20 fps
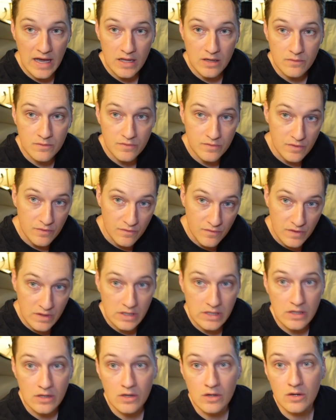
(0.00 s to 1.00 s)
out of for
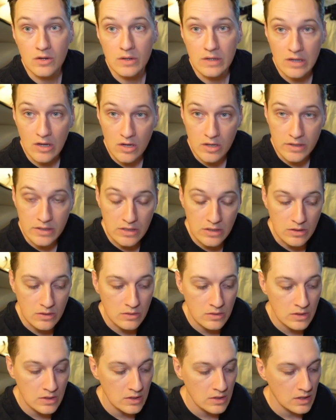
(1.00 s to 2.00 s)
video and audio.
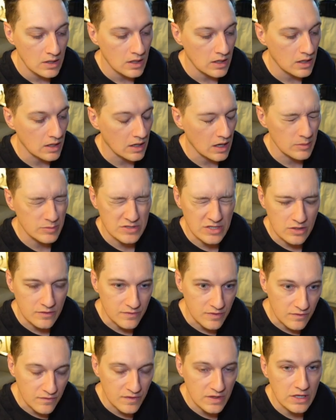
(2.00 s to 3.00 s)
I'm sorry,
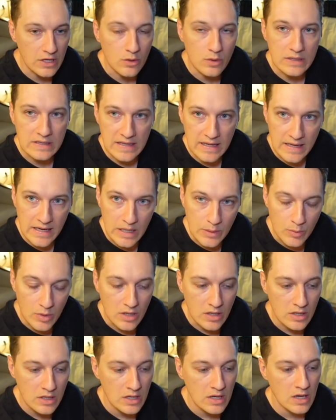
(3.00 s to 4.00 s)
for video and
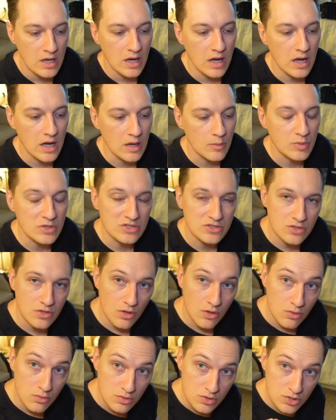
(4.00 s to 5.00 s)
camera. But
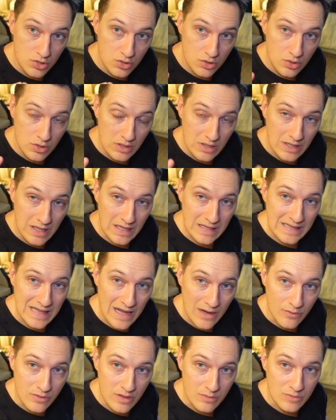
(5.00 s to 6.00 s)
don't
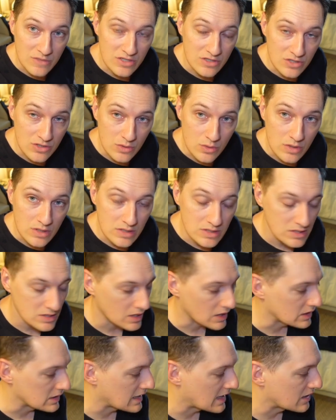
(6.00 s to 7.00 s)
allow them to do it.
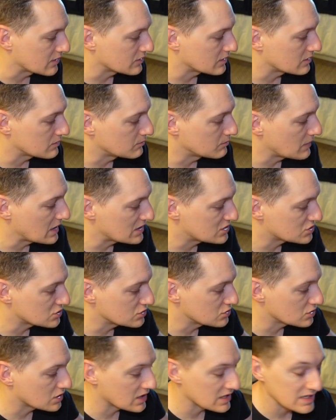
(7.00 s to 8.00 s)
Make sure
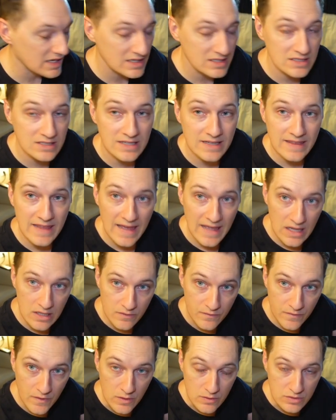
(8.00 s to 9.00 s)
you're connected to the
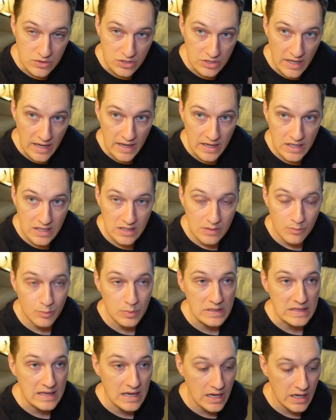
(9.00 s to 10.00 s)
headphone jack
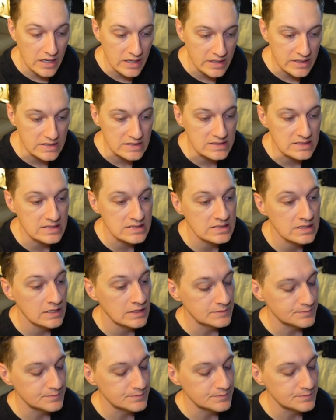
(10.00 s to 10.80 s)
because